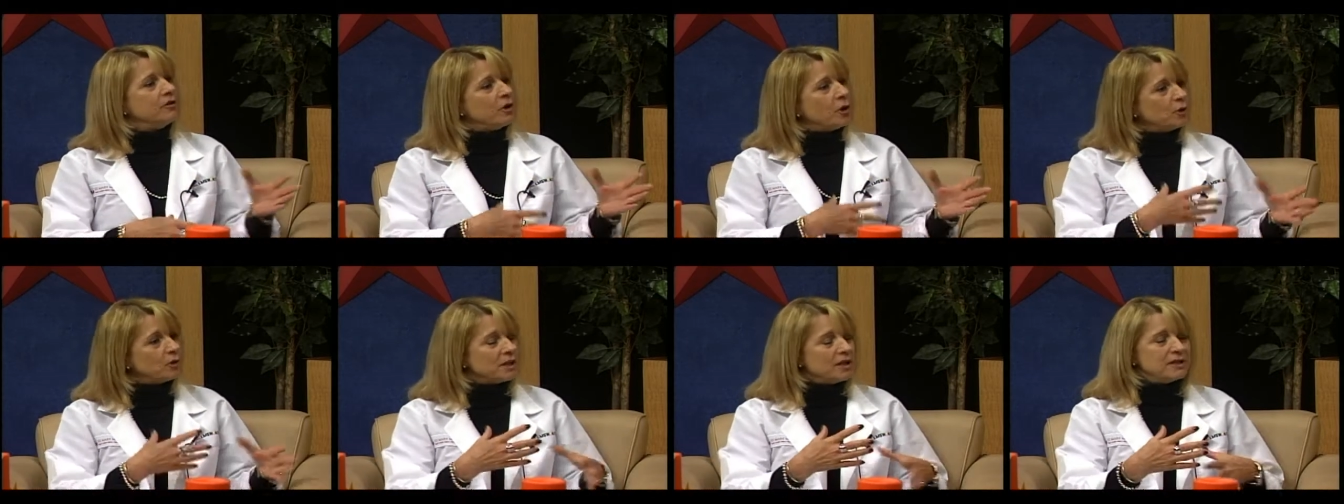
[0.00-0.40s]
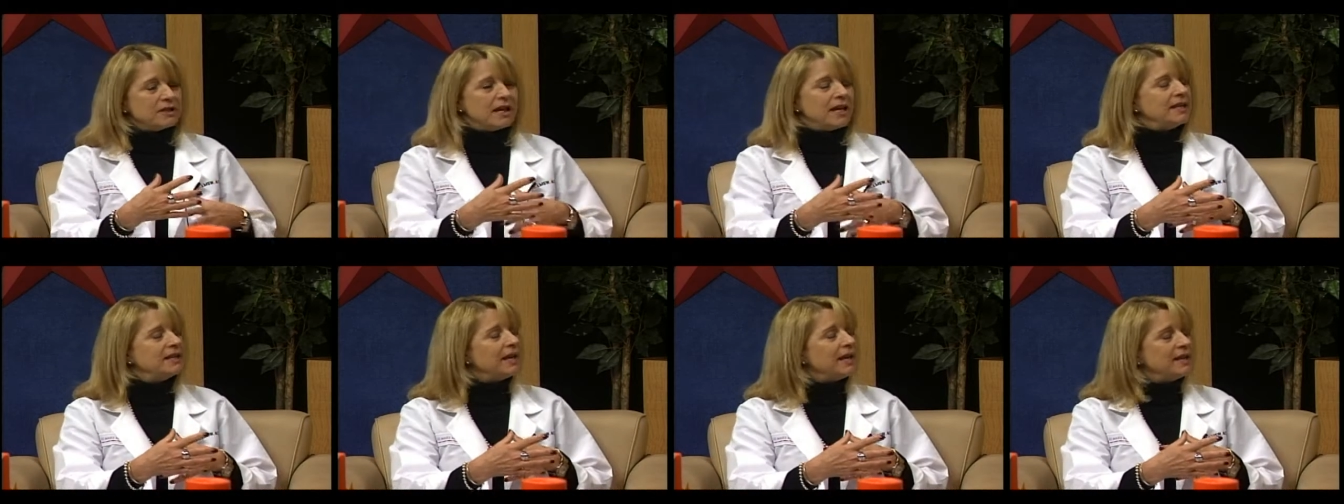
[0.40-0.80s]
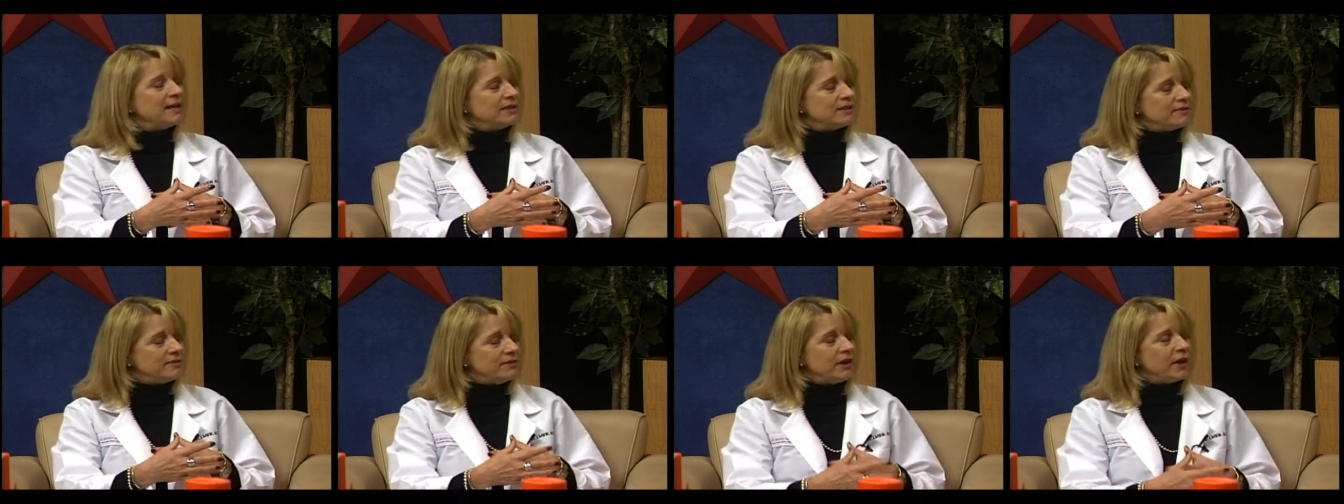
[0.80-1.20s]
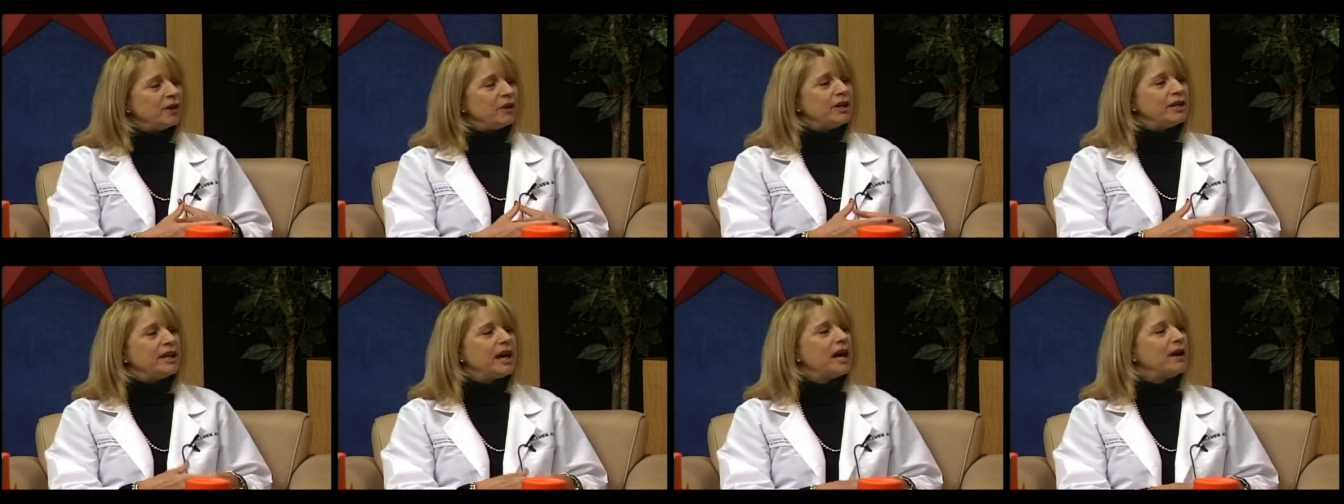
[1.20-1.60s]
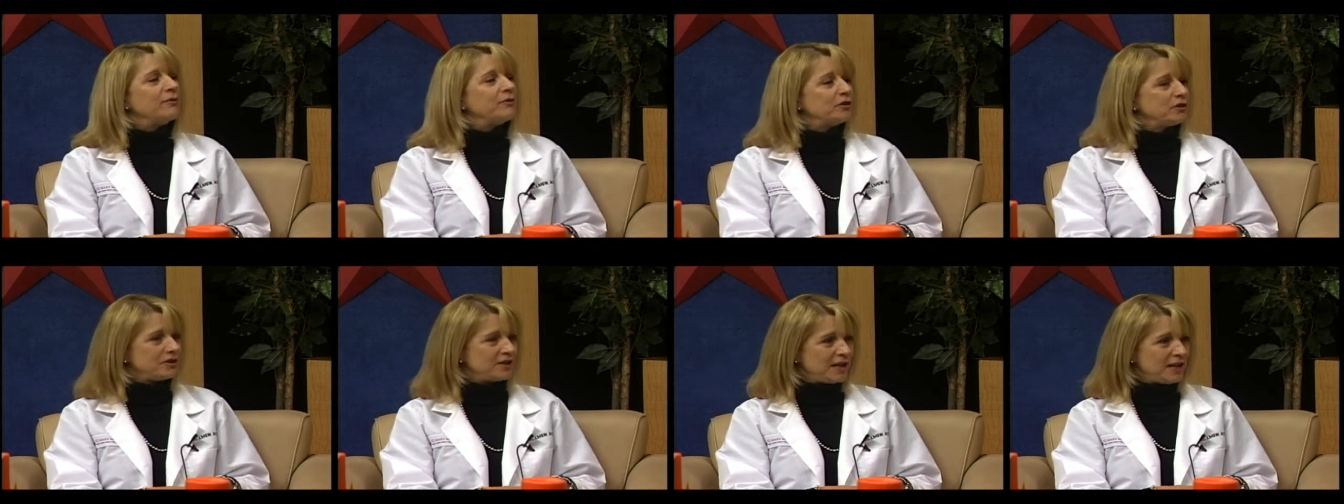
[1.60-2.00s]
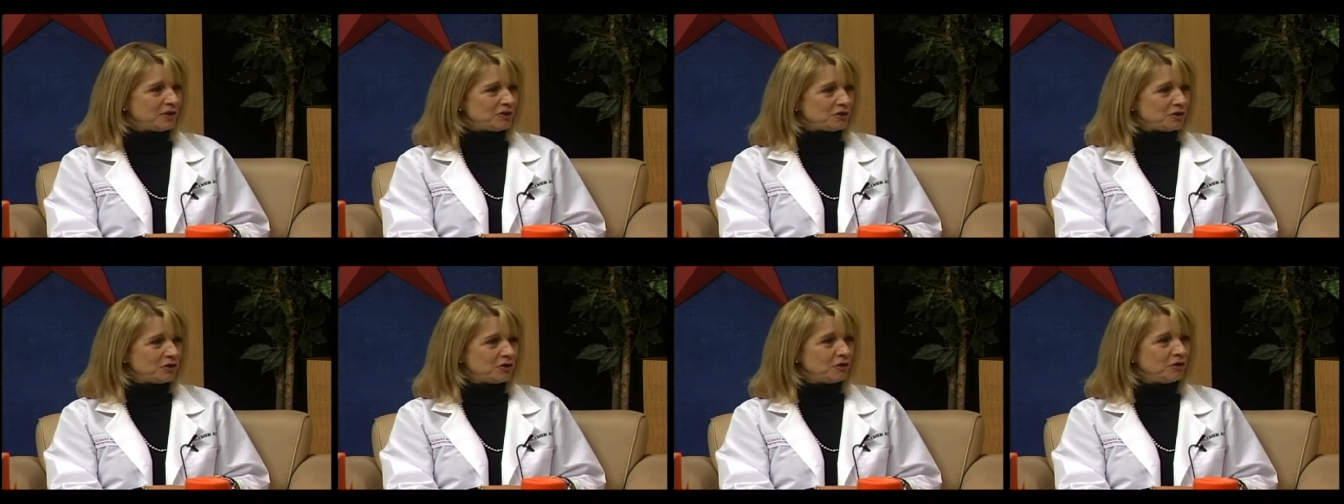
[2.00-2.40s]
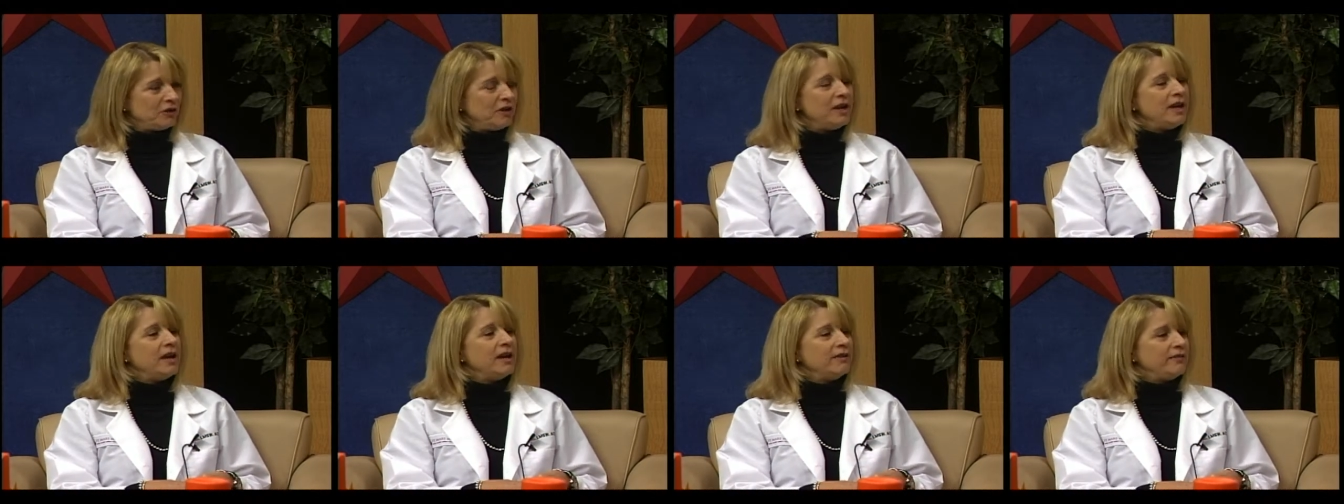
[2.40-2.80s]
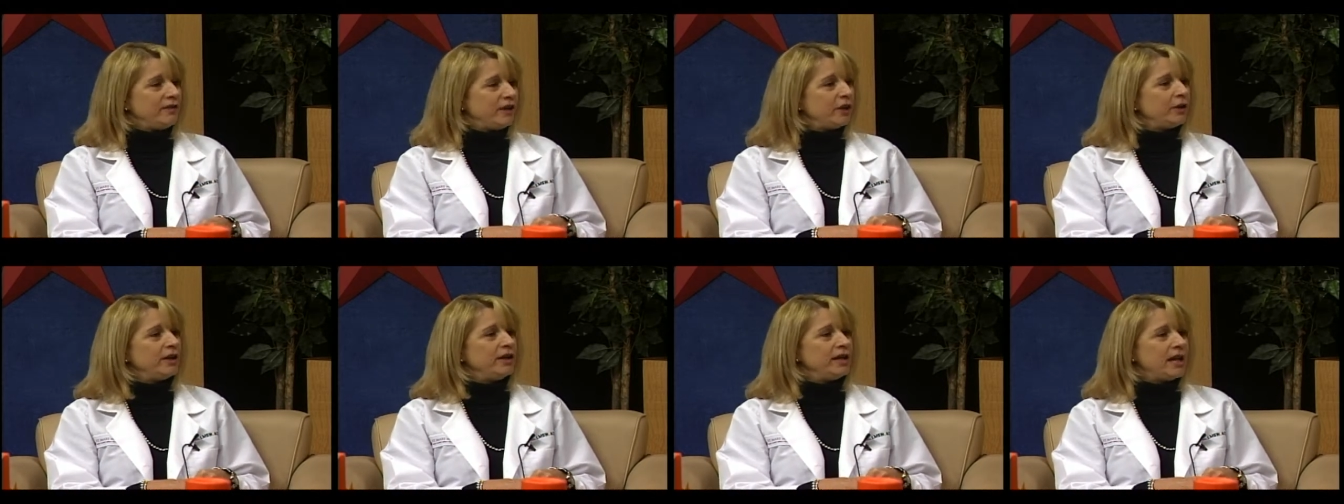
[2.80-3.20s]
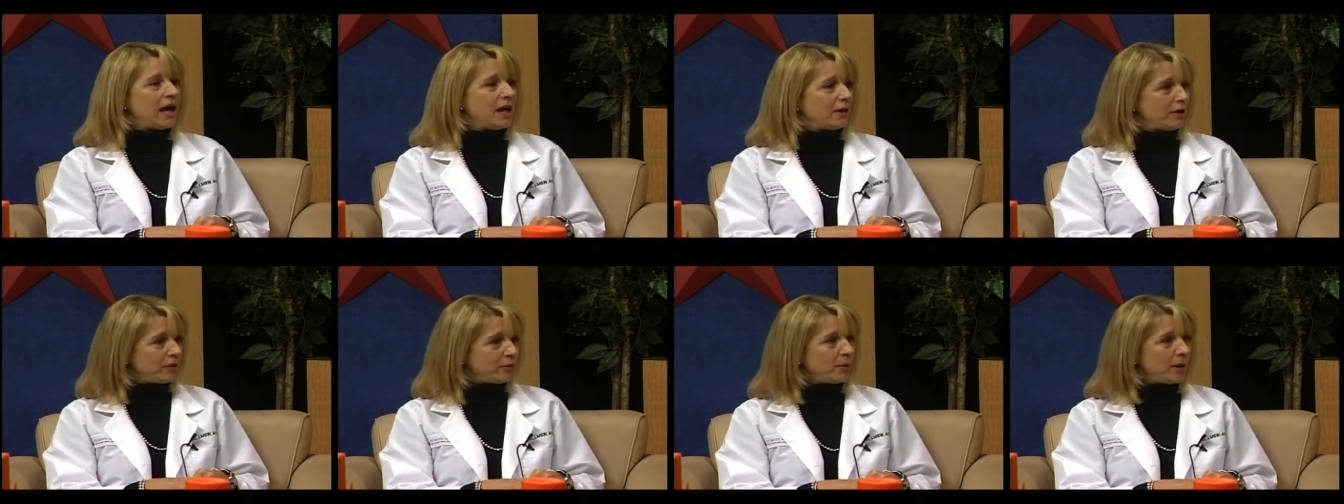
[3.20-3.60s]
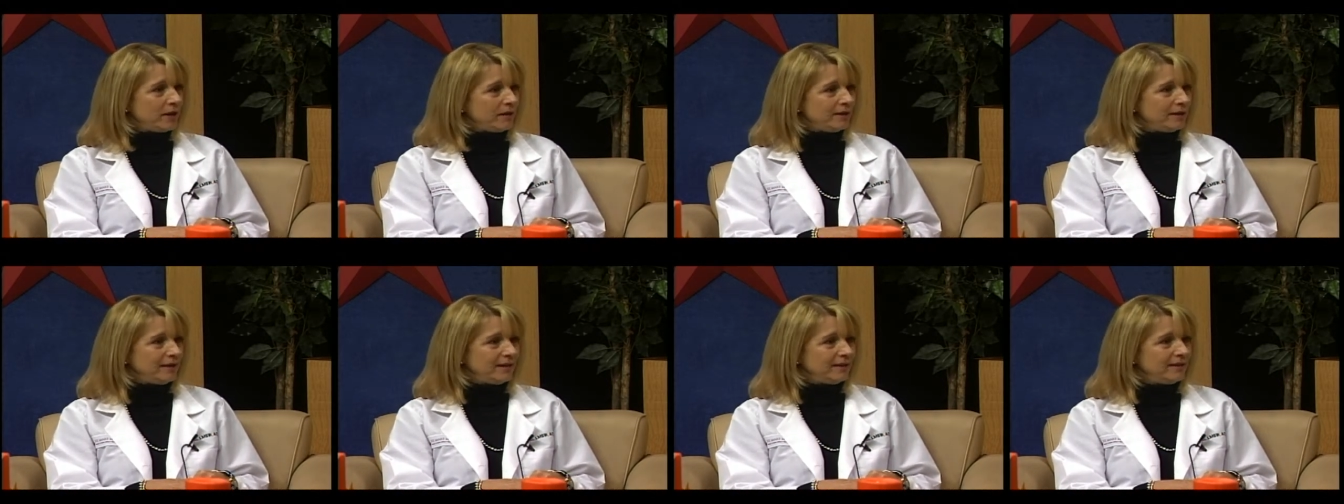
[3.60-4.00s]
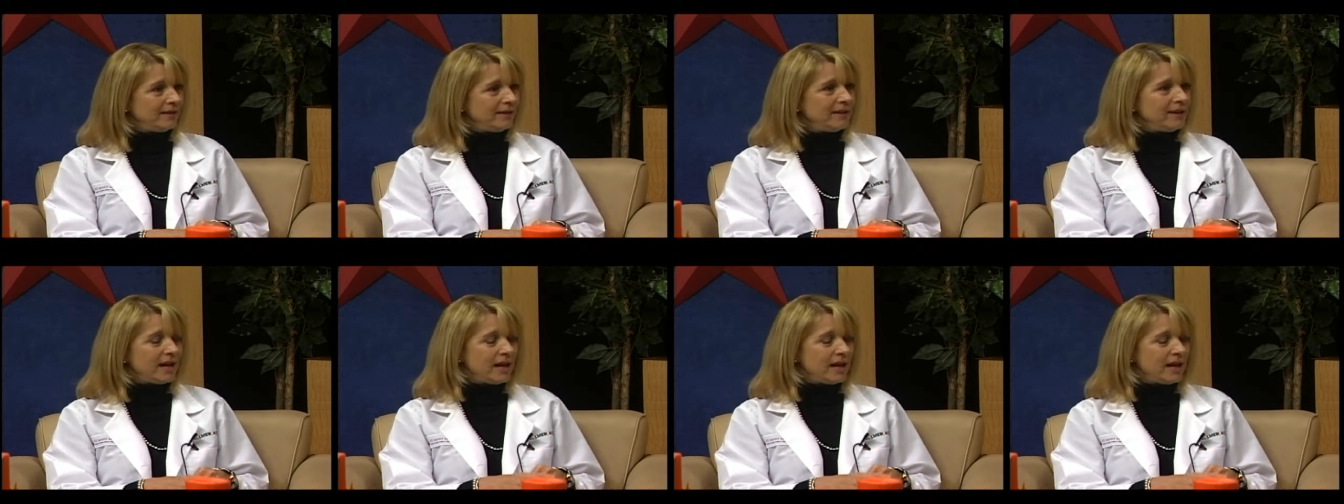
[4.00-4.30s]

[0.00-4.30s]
And it's very conversational, very non-threatening.